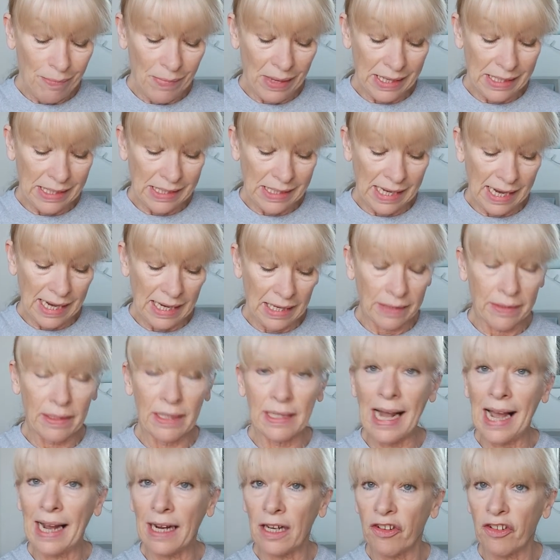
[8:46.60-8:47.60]
saying
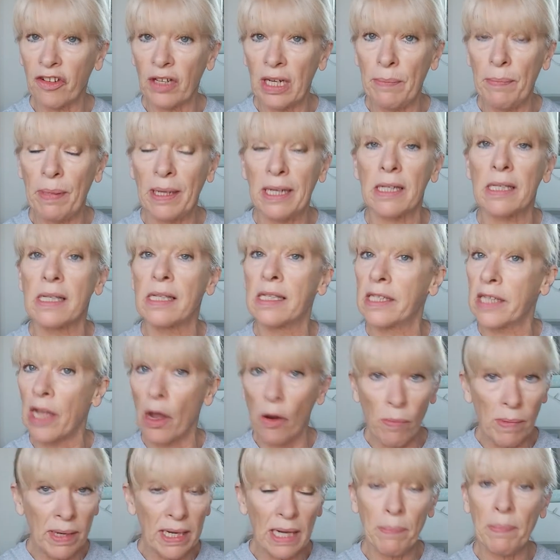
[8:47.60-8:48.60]
that actually, because
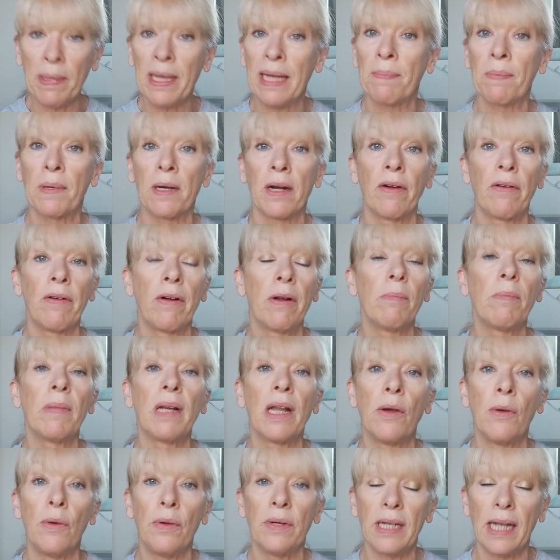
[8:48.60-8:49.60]
so many people are
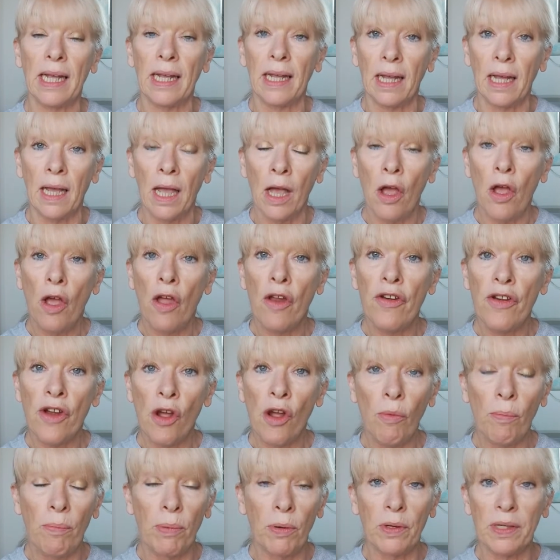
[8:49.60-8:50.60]
uploading
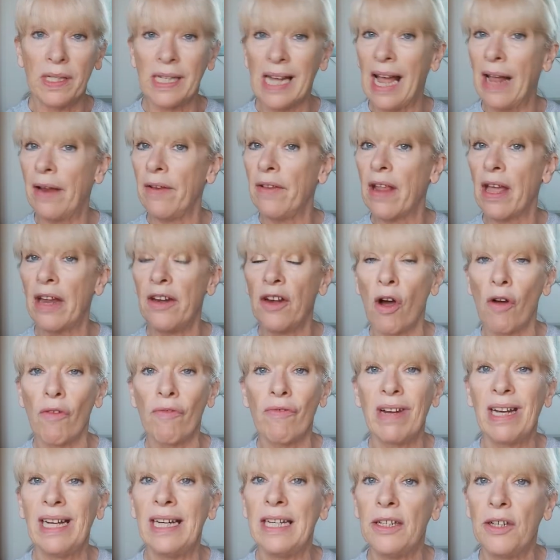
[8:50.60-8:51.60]
notebooks and they're not
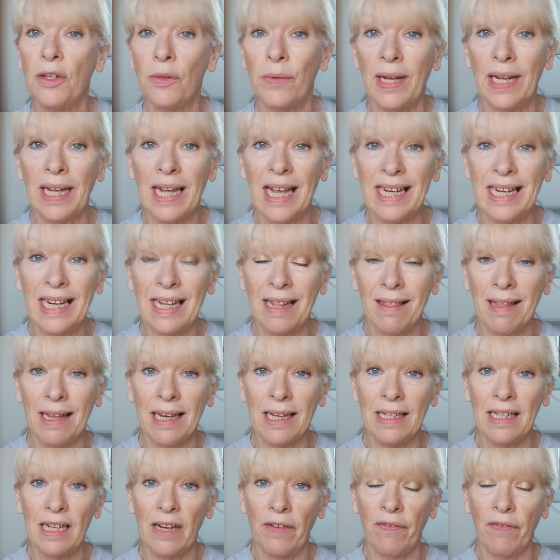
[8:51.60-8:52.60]
really doing
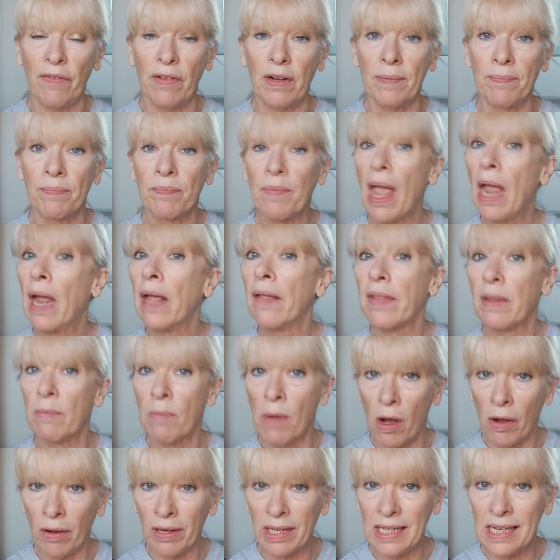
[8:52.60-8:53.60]
anything different, the
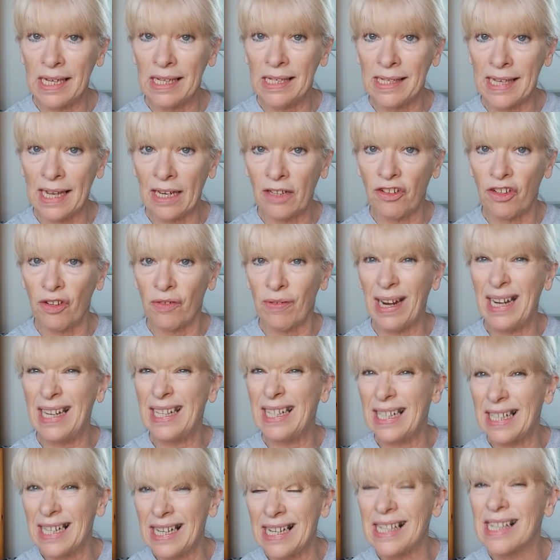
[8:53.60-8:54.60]
market is
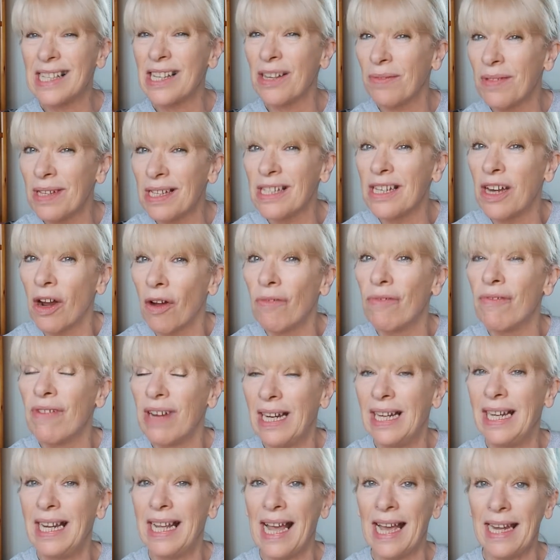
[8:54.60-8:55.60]
saturated, and so there's not
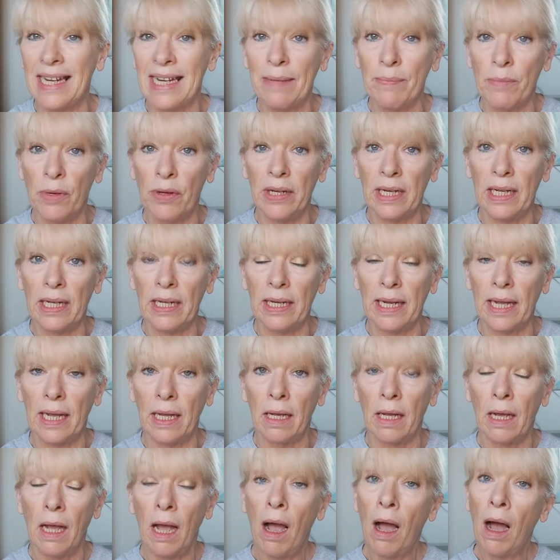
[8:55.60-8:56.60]
really any money in
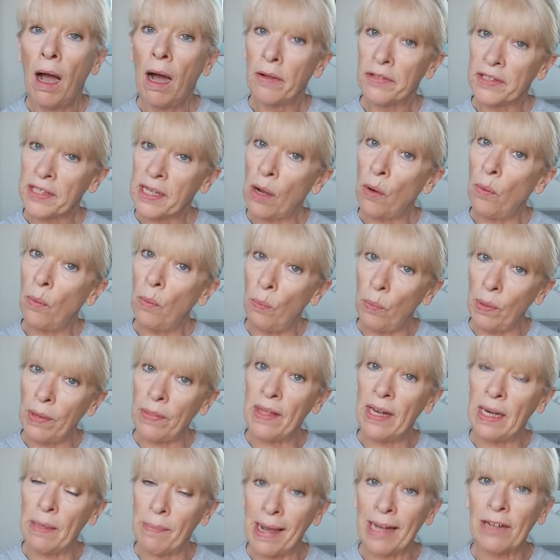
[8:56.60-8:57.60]
it. So
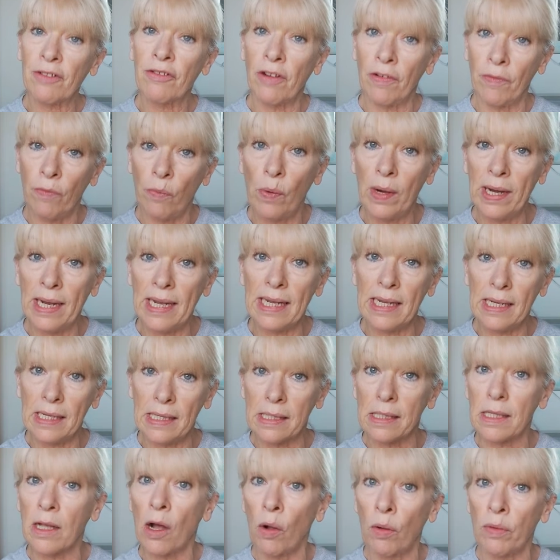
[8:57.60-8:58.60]
within a matter of
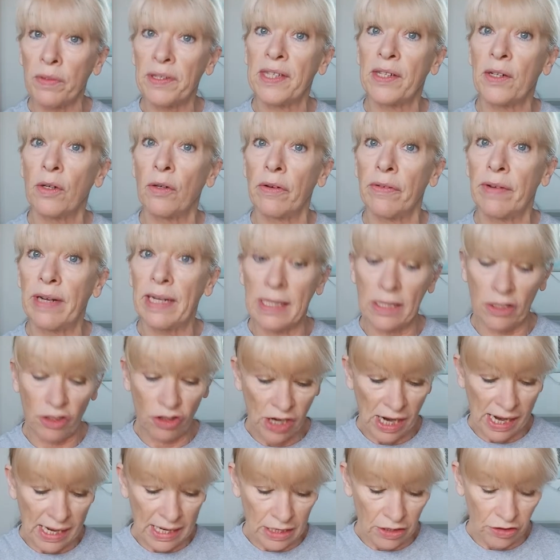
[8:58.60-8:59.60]
weeks, the whole story has
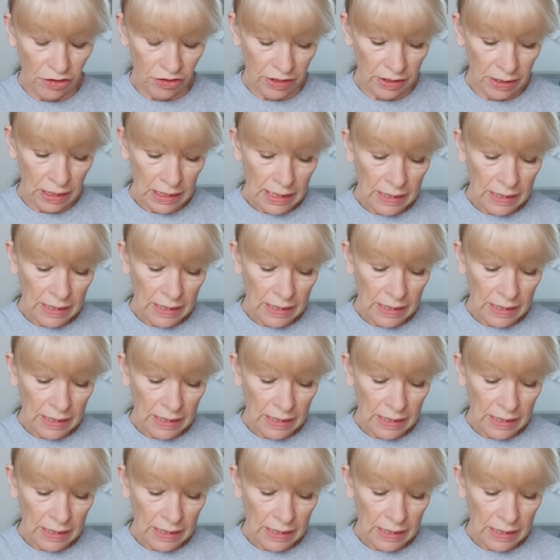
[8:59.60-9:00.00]
changed.